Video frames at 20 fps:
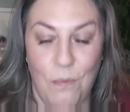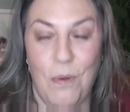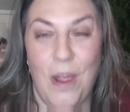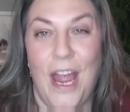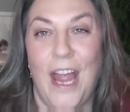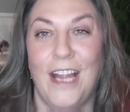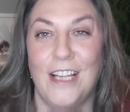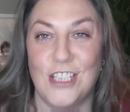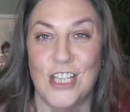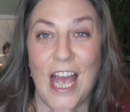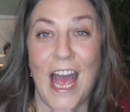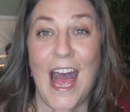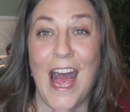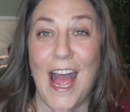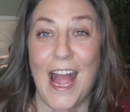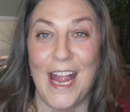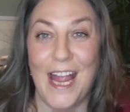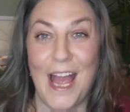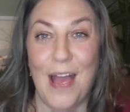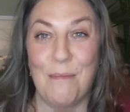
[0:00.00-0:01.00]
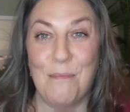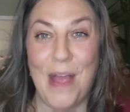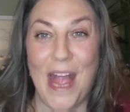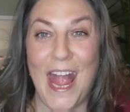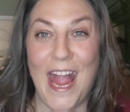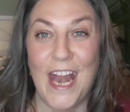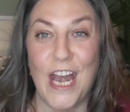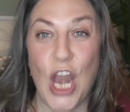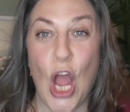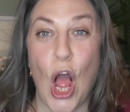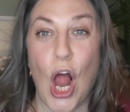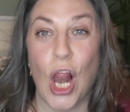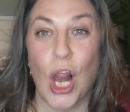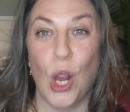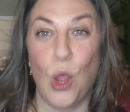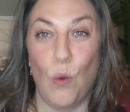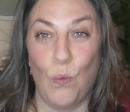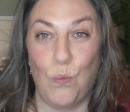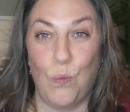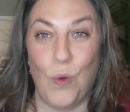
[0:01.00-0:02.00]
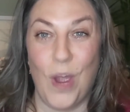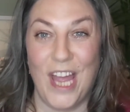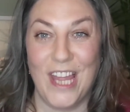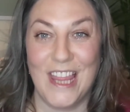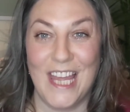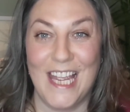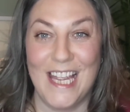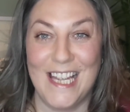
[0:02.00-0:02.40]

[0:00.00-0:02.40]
which I am in love with.